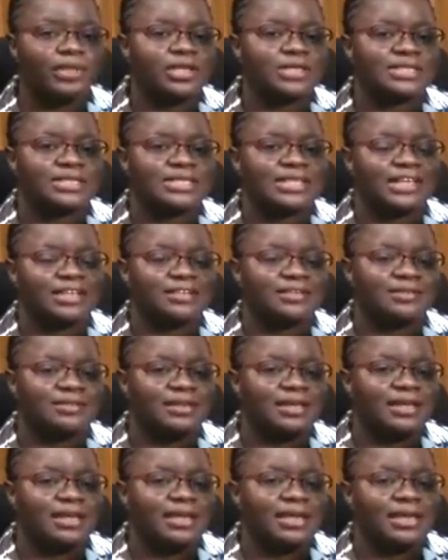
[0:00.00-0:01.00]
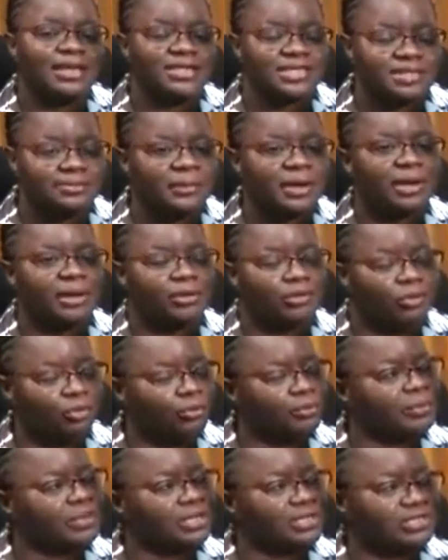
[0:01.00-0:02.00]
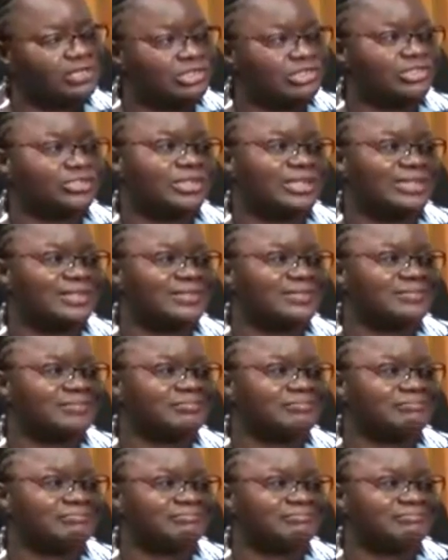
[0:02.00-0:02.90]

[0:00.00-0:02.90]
with us and inspire hope in the children,